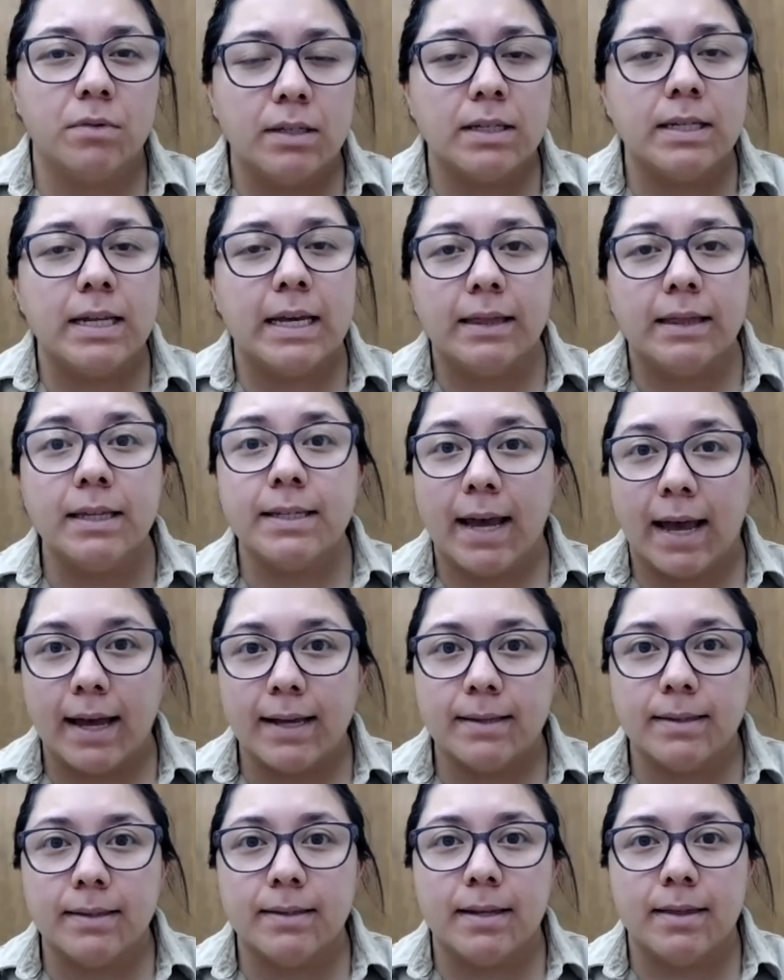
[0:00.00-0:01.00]
to take the
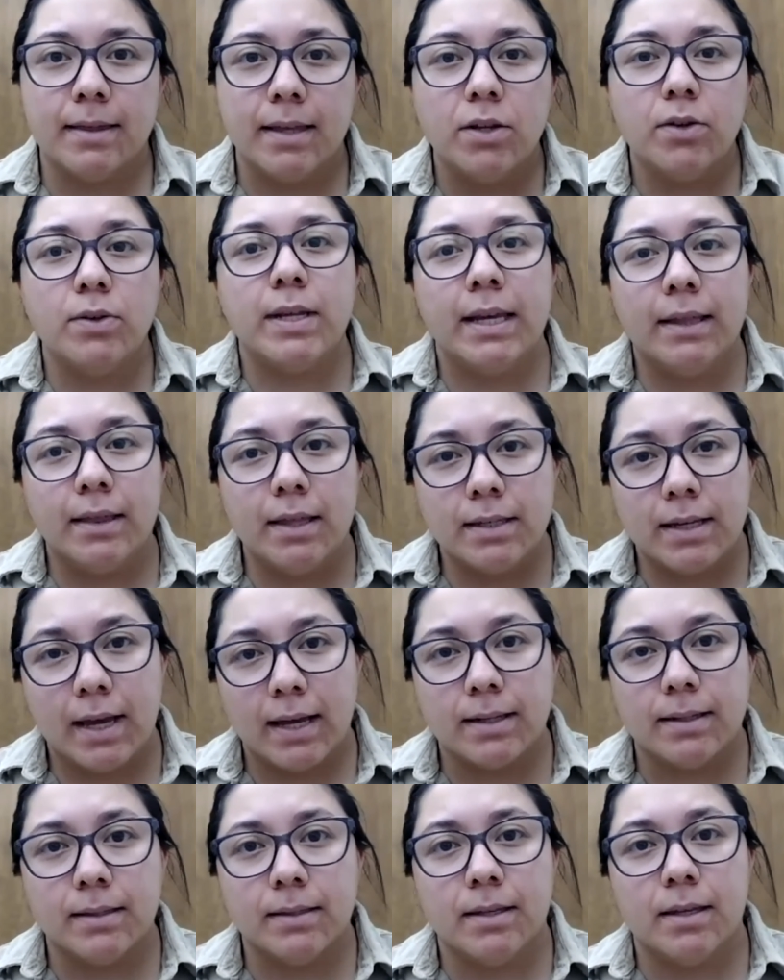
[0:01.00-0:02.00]
test and then you take the
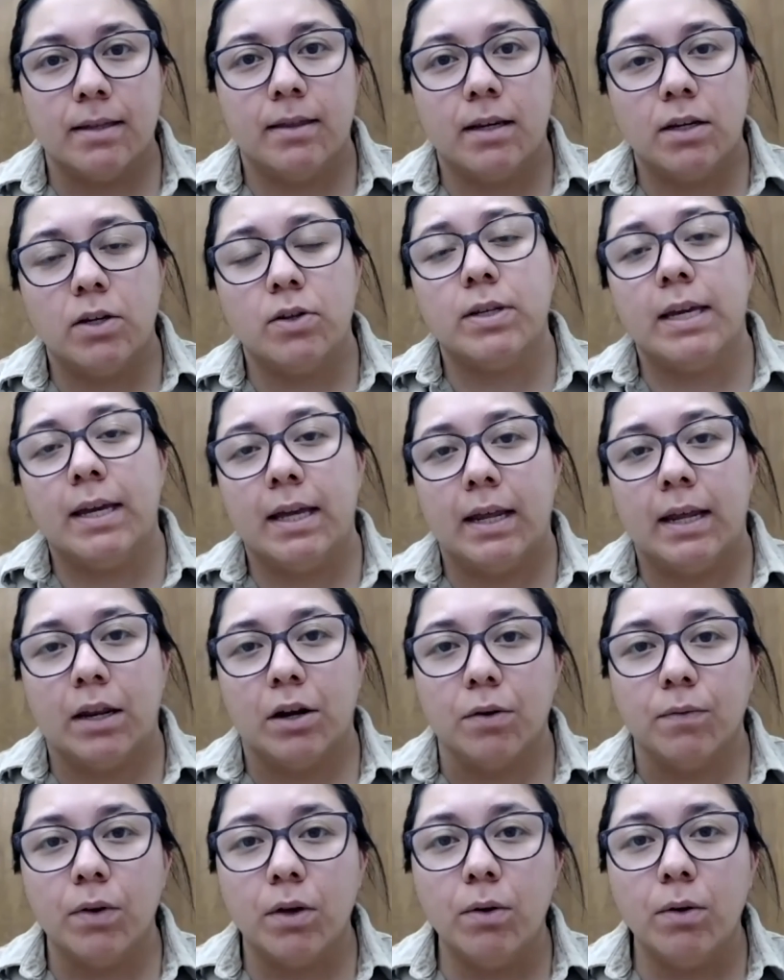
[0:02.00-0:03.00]
test and then you take an
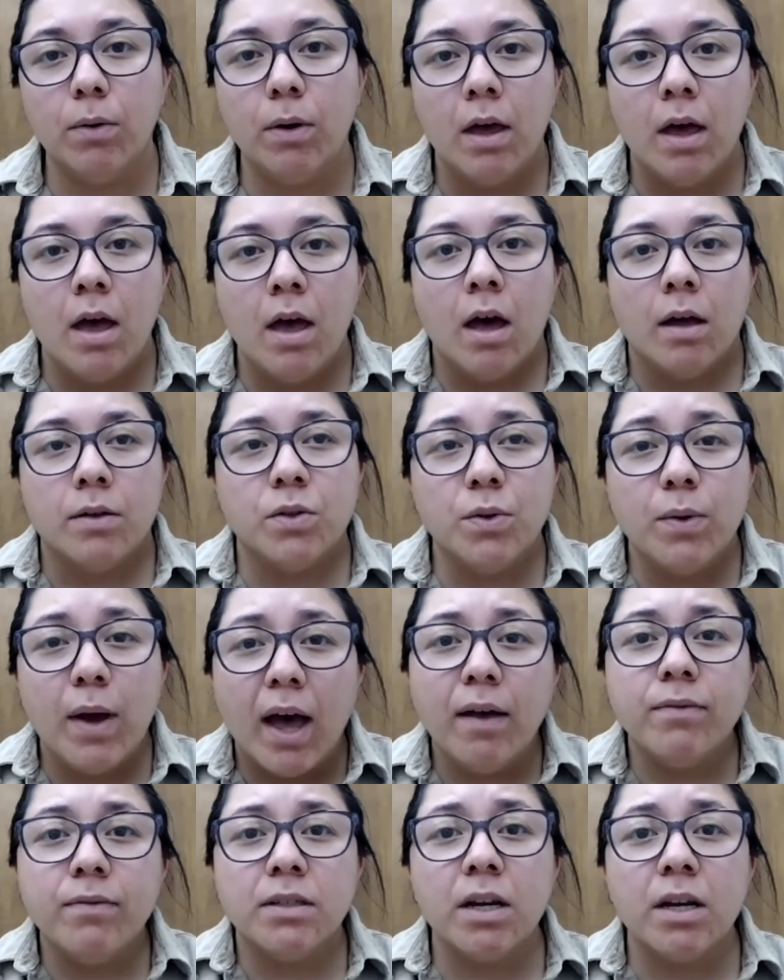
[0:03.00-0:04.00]
interview. So you
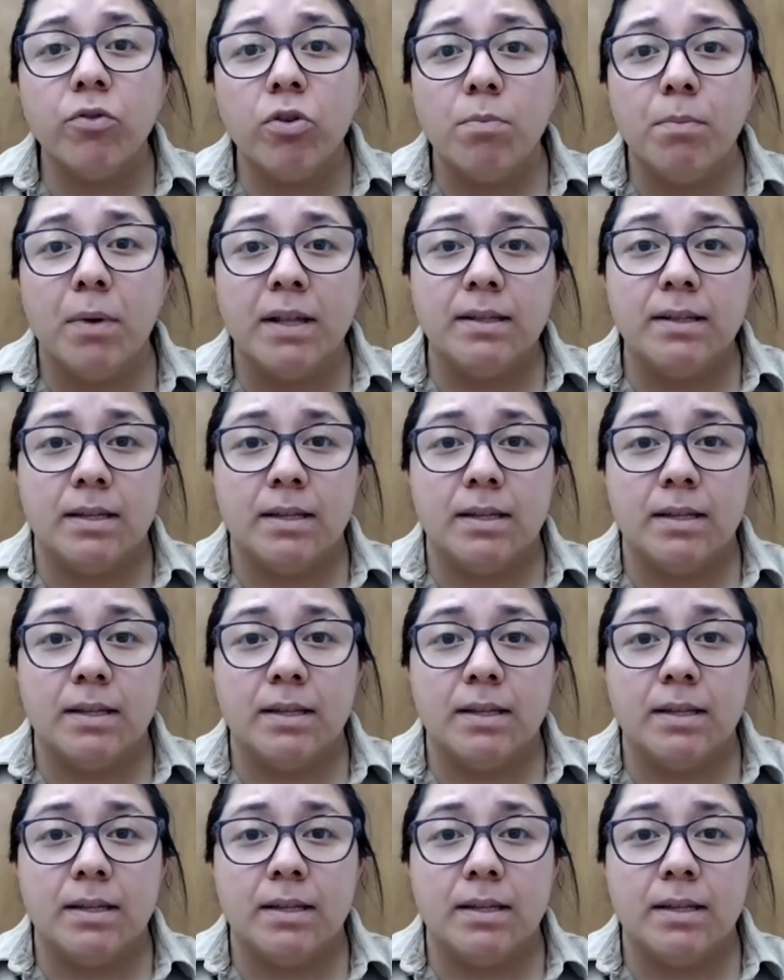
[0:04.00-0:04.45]
have several months